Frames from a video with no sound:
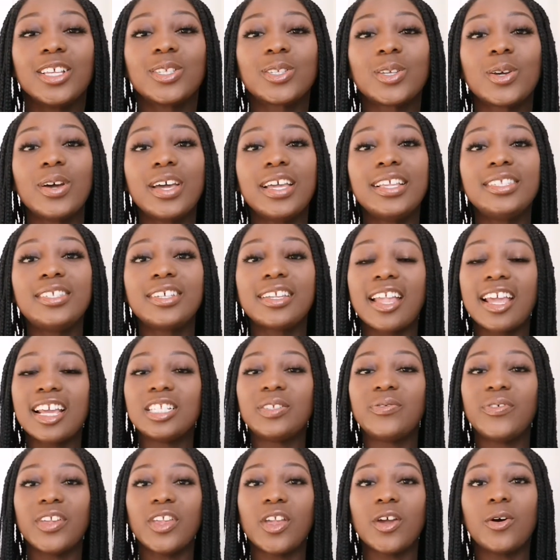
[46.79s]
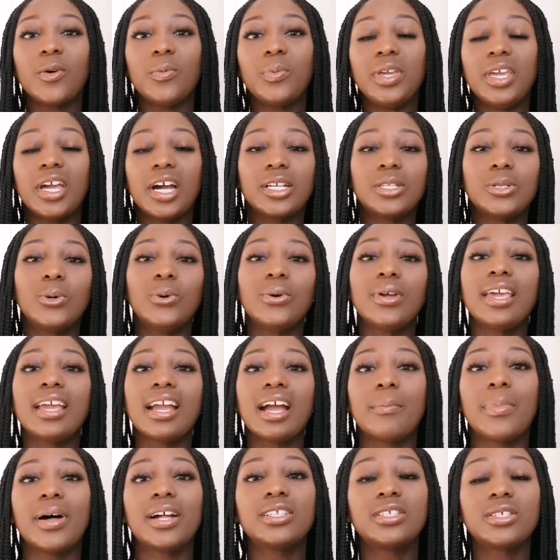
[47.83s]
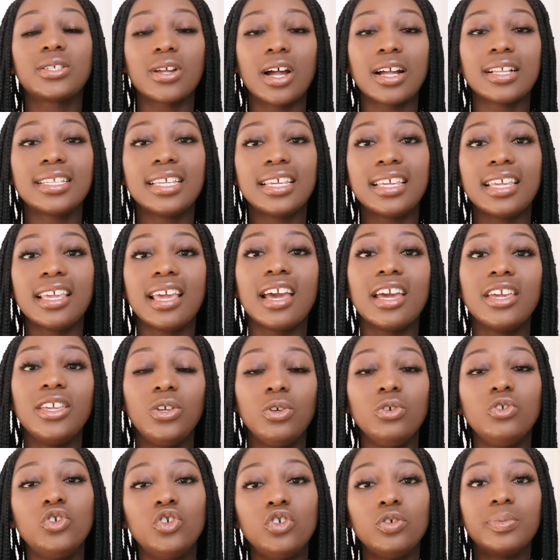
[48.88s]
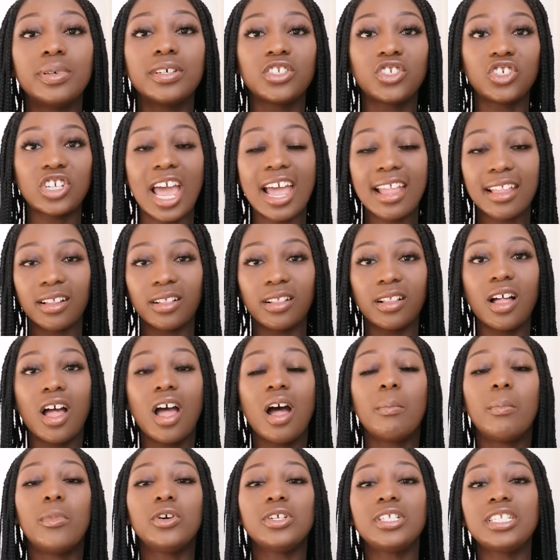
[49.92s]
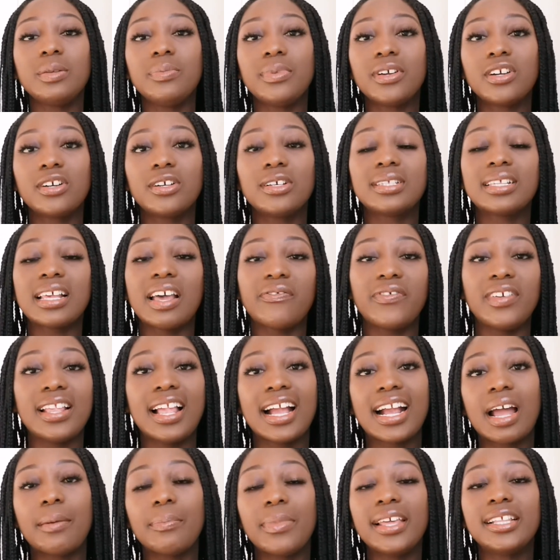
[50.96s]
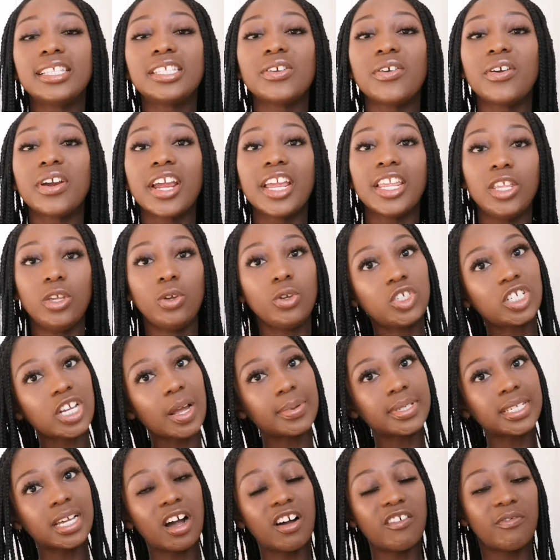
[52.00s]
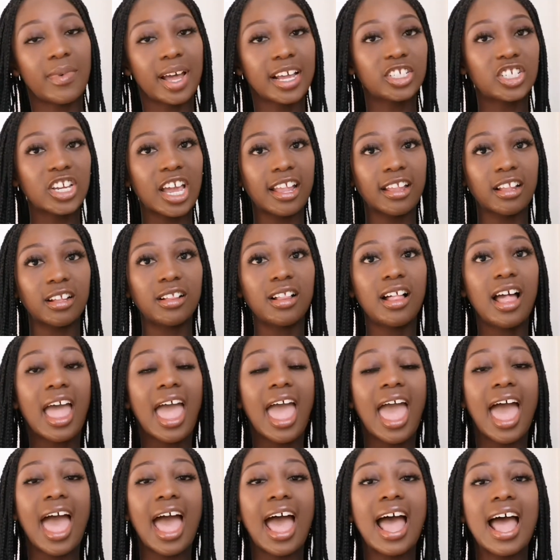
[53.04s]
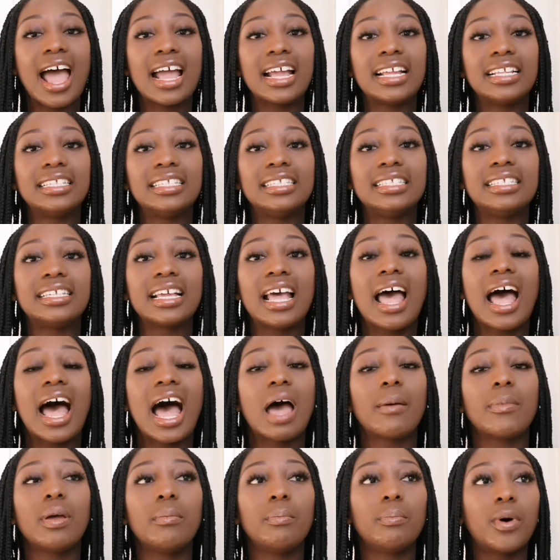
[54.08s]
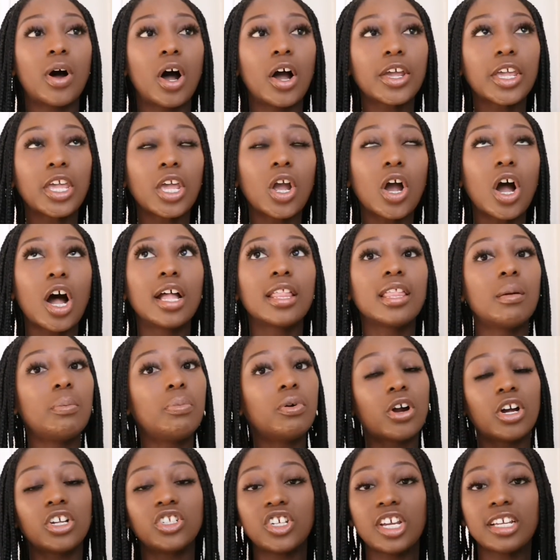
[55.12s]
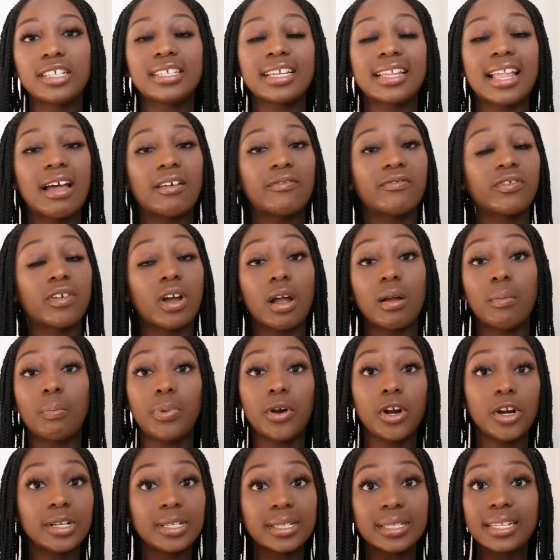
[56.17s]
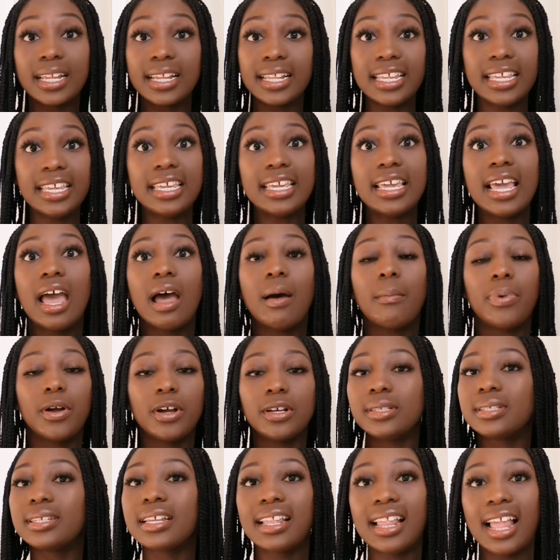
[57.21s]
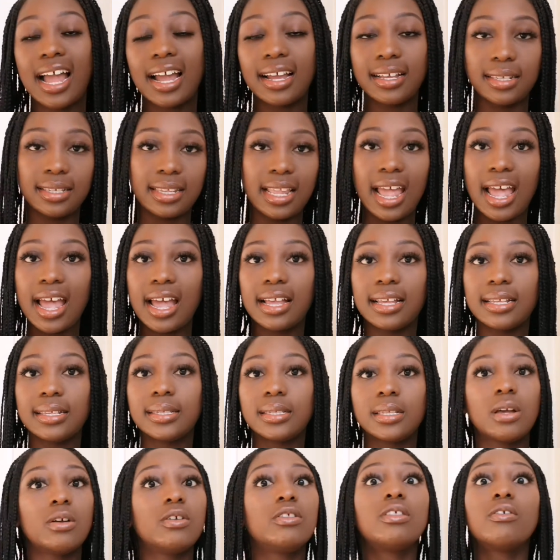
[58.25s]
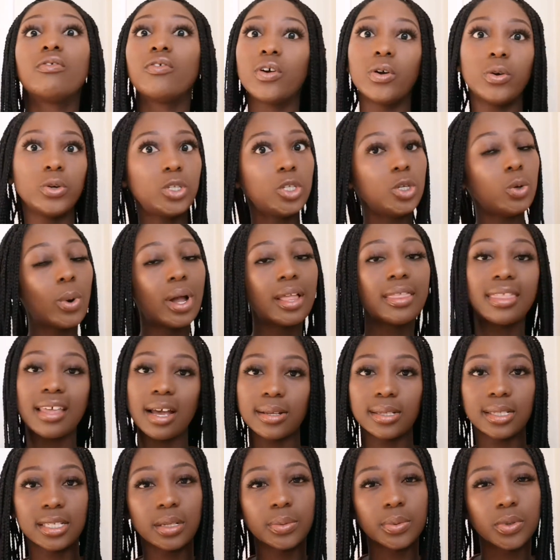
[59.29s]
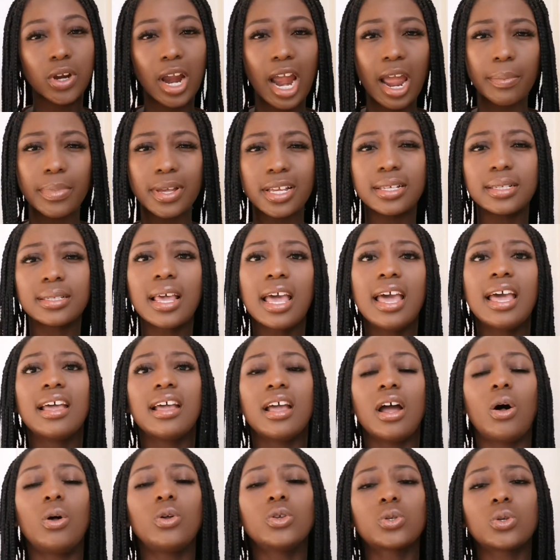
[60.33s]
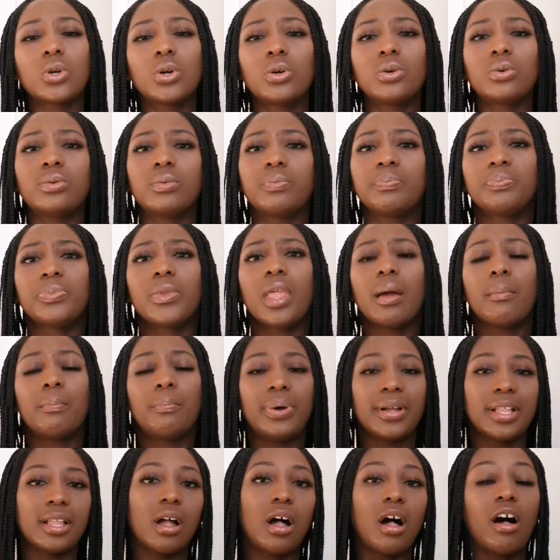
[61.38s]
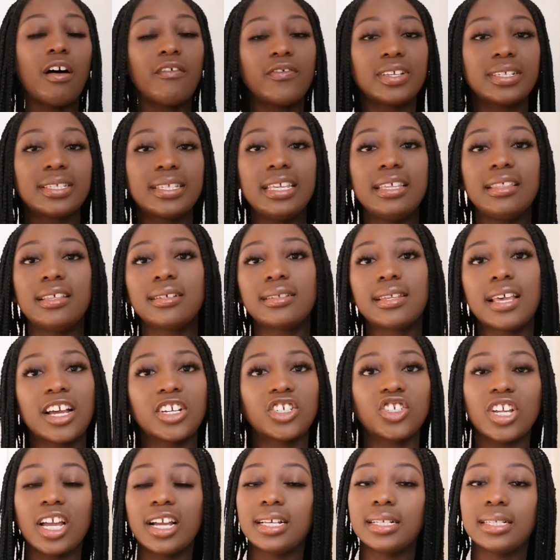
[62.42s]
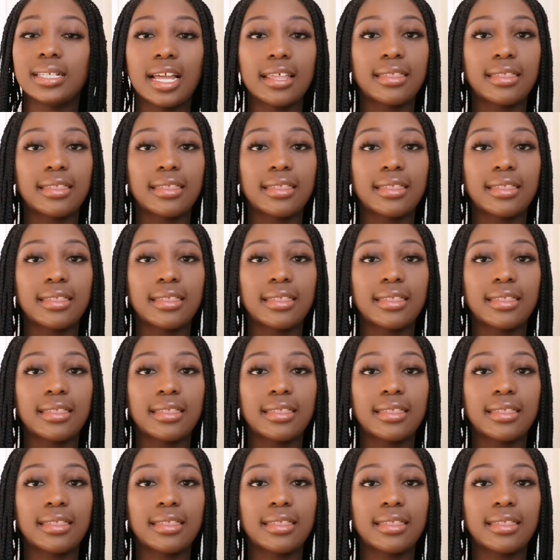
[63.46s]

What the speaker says: So in today's video, we are talking about starting a YouTube channel, mostly because I feel like I'm entering a new chapter of my channel, and I'm embarking on a project that I've personalized as the road to 1,000 subscribers. Also, but obviously this hashtag is